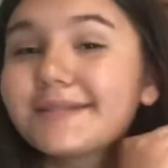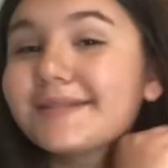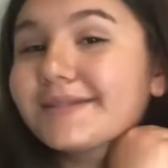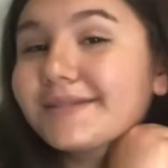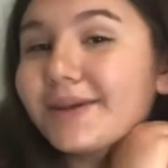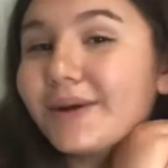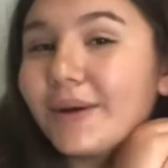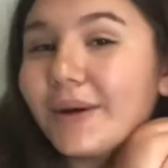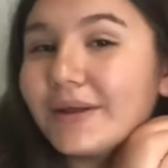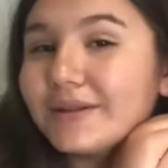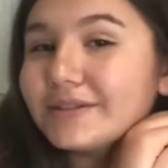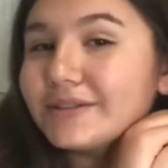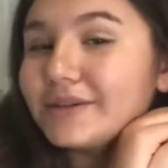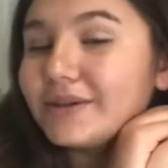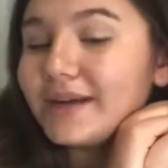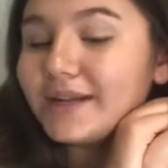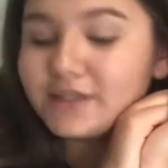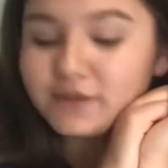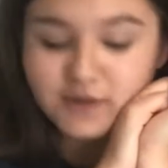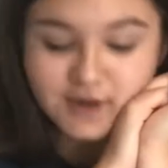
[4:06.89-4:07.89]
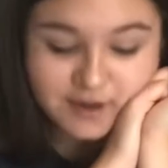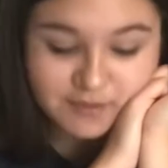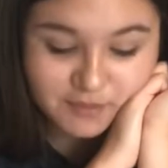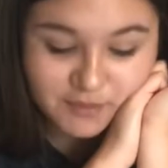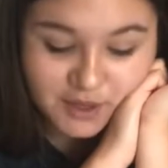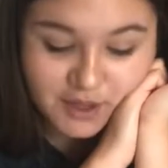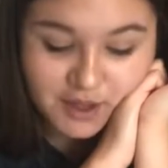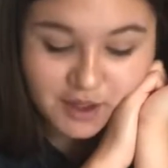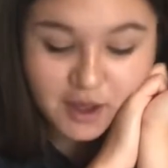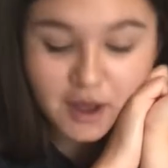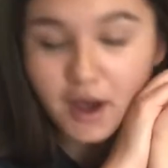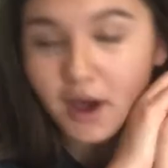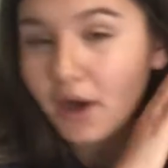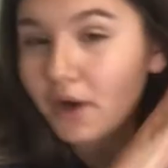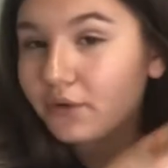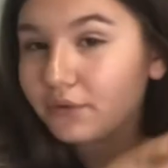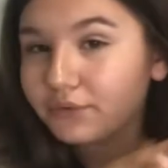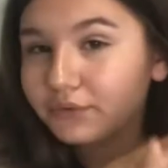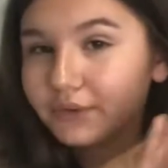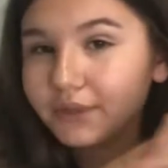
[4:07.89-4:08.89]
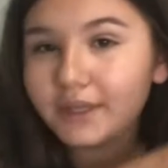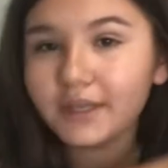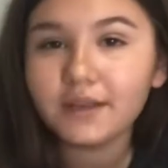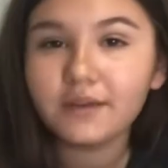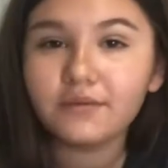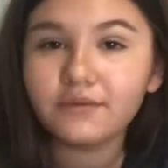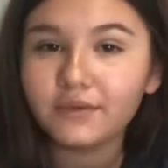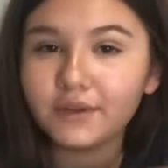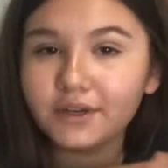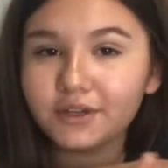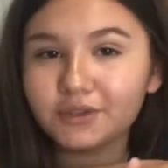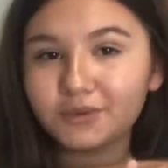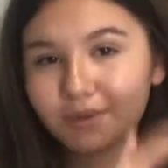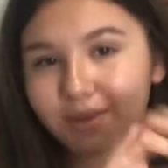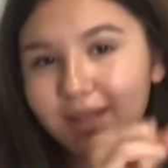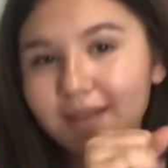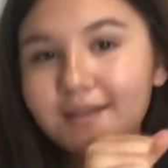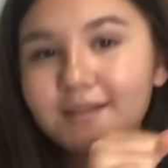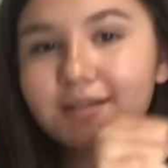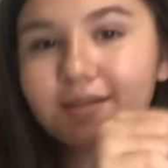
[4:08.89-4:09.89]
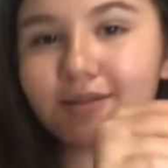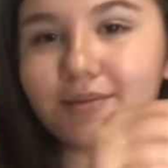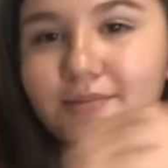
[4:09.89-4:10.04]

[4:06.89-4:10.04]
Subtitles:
So I'll see you guys when I'm hopefully finished with this.